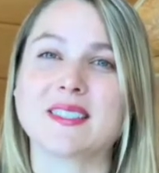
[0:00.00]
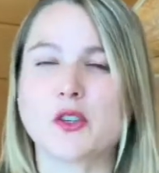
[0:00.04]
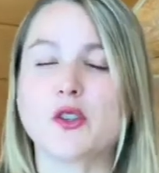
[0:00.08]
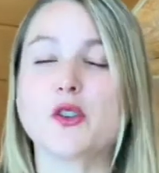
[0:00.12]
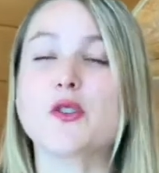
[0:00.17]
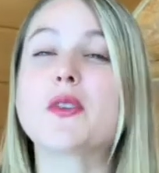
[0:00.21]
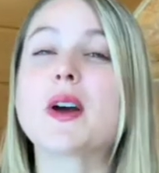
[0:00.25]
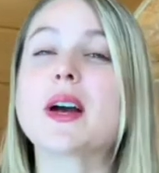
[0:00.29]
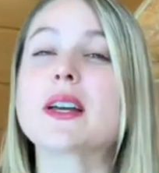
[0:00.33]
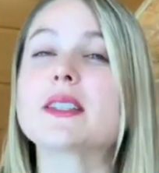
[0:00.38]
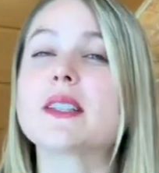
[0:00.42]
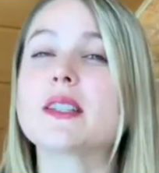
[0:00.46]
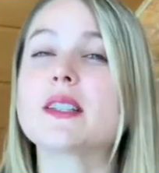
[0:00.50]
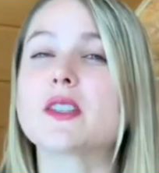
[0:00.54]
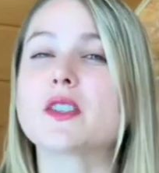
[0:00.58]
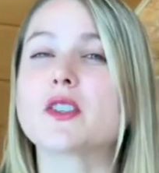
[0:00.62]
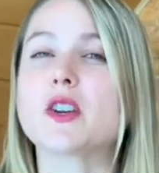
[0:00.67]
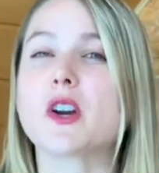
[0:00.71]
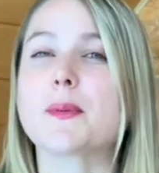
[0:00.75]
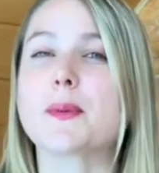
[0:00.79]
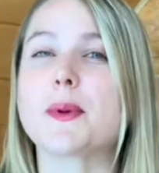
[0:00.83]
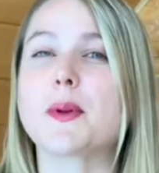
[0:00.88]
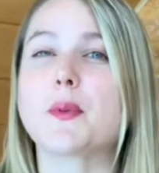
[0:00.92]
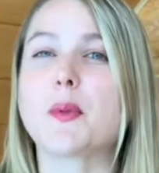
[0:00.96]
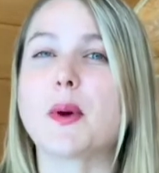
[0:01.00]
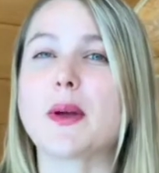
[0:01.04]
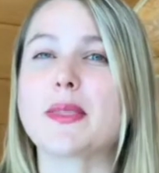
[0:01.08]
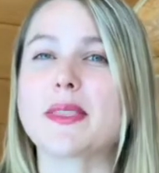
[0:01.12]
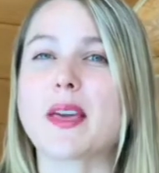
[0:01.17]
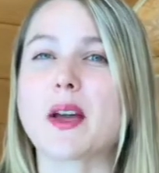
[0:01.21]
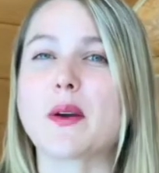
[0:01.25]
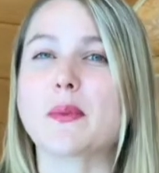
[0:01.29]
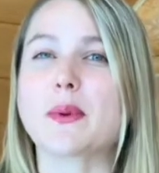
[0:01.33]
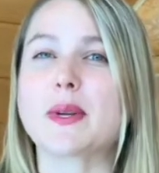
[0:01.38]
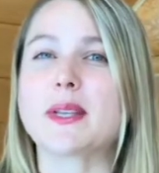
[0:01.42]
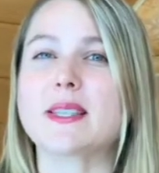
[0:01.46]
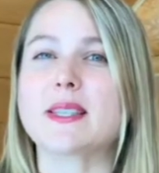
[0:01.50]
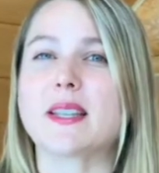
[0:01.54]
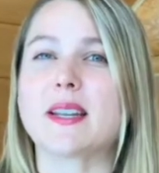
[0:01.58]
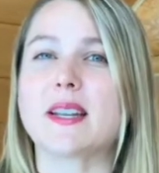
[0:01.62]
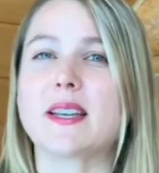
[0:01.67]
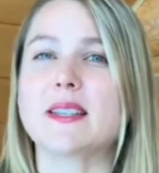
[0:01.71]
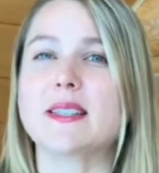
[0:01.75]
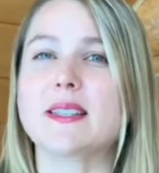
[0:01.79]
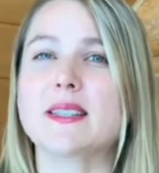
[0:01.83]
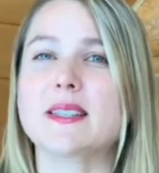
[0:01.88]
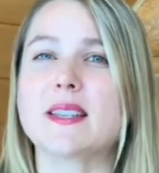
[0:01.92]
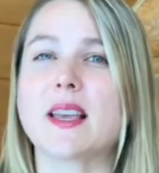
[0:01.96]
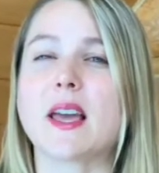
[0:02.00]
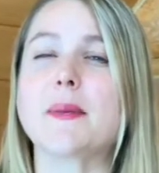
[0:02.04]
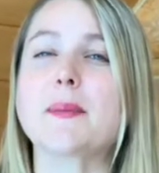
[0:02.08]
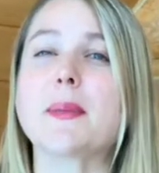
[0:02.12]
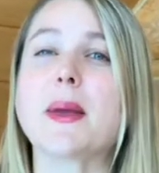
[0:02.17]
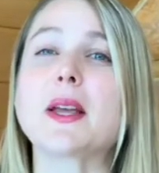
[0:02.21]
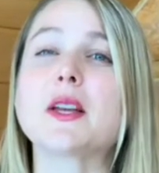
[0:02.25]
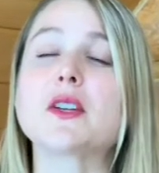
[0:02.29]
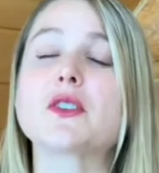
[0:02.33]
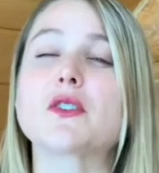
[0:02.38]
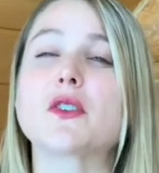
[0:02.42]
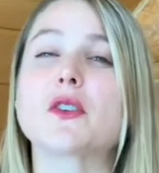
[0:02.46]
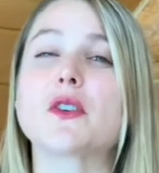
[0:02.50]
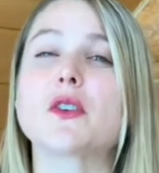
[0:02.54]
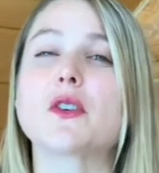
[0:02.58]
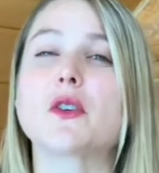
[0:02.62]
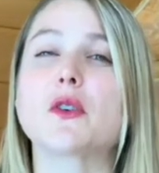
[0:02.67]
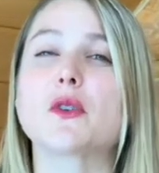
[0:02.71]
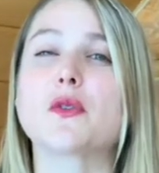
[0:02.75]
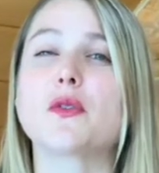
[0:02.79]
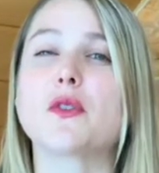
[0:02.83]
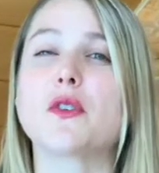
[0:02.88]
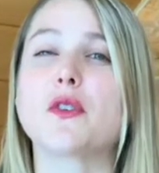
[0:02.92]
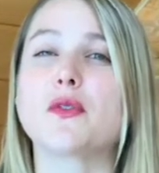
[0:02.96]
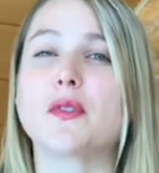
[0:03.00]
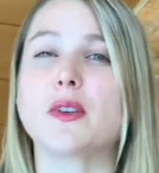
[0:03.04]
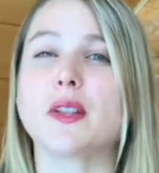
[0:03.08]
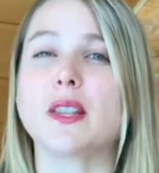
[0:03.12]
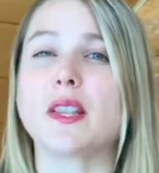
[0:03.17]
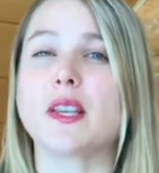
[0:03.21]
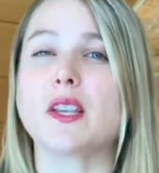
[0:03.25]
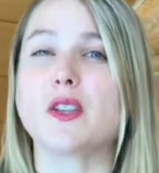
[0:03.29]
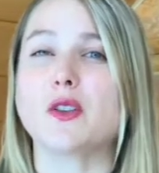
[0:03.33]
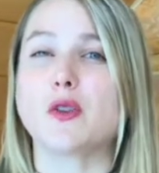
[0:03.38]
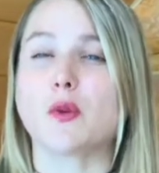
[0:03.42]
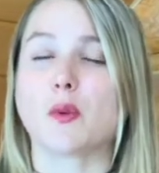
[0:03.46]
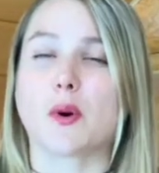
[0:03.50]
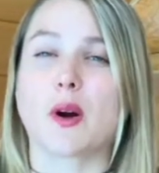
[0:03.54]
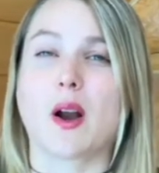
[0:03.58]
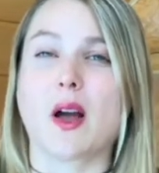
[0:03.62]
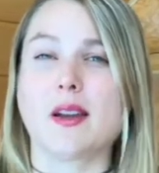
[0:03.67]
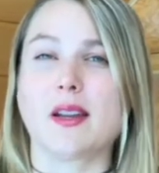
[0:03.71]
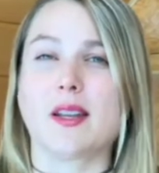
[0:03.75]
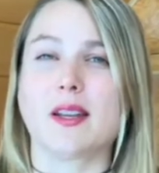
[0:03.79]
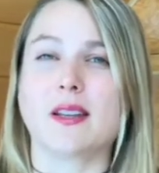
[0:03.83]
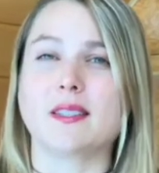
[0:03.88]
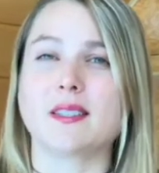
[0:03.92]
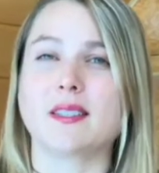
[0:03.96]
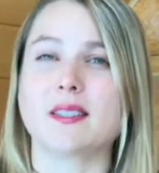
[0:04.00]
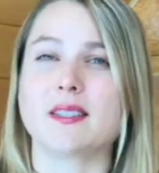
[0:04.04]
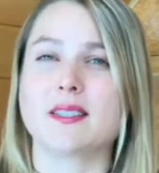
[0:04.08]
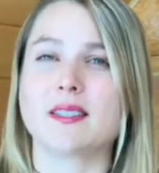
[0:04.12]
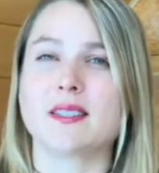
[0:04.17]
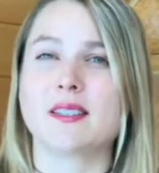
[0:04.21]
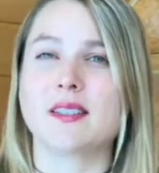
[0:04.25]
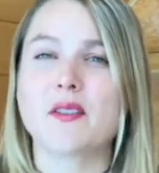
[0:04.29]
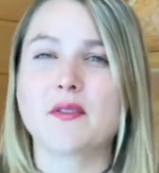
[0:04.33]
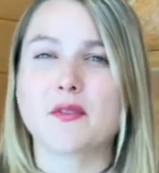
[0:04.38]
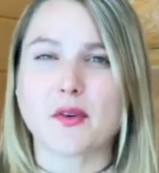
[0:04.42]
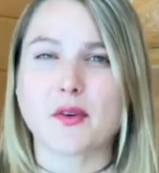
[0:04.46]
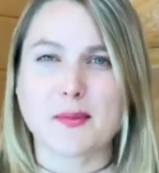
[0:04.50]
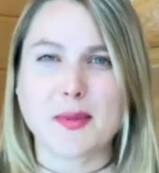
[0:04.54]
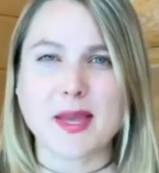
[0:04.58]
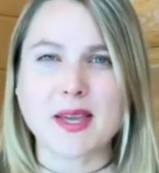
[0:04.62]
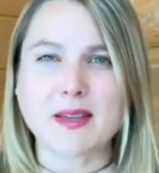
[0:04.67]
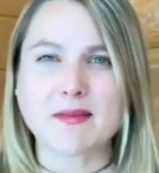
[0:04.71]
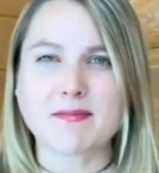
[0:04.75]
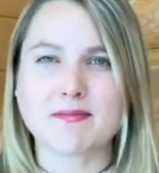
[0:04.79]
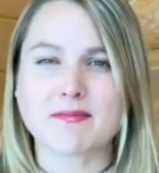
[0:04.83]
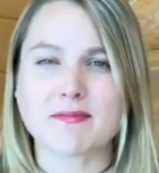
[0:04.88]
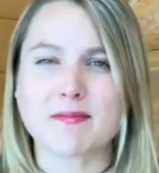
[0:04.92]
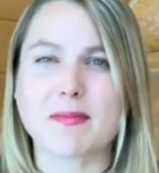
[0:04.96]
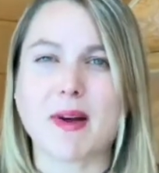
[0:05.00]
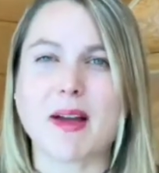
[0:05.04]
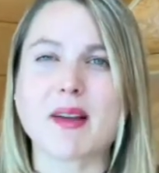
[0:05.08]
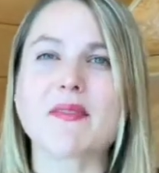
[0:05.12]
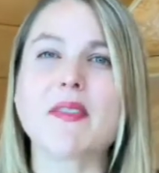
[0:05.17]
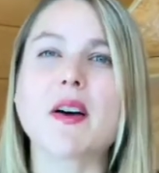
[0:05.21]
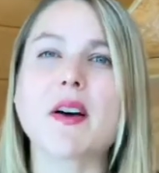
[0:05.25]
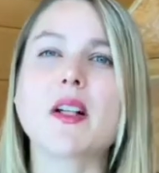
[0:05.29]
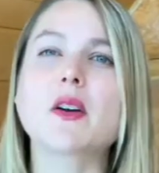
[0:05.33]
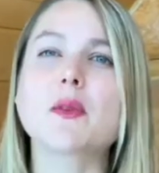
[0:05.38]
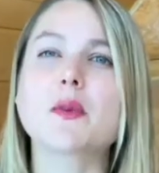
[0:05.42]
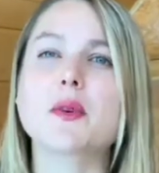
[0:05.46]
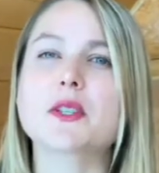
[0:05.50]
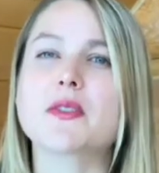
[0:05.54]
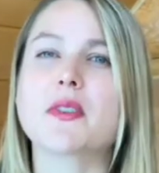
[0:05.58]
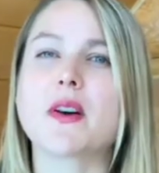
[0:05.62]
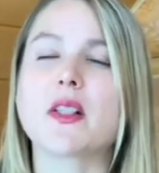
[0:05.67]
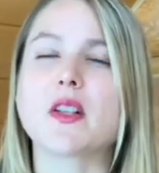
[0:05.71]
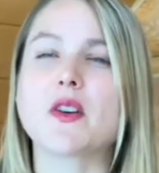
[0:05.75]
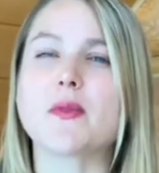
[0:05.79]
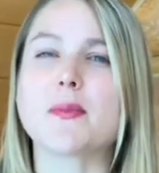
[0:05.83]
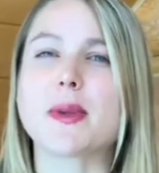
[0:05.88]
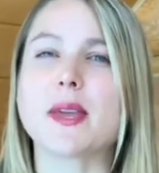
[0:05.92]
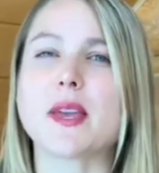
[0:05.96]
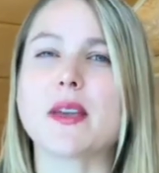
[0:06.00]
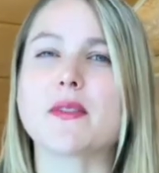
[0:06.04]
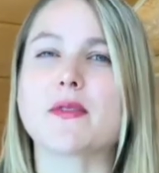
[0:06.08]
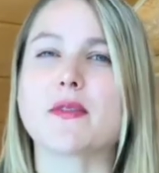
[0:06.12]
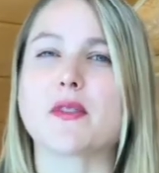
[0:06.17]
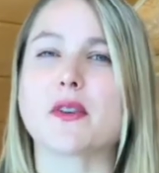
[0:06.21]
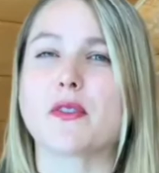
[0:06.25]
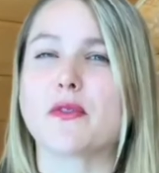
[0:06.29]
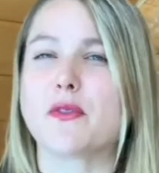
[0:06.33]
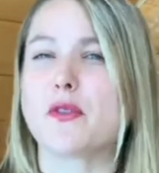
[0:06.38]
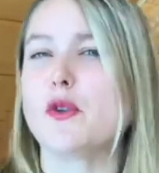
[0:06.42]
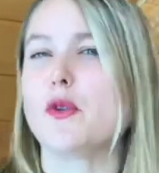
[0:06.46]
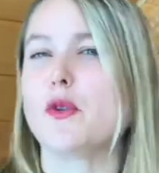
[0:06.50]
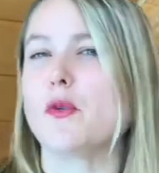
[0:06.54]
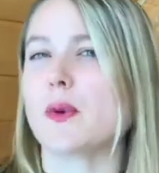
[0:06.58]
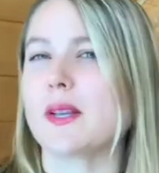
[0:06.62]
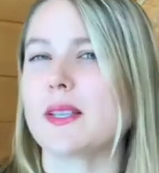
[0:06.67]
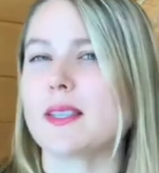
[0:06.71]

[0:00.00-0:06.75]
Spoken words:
You've got to determine what that reason is and make sure you're fulfilling your audience. For me, my followers follow me for a few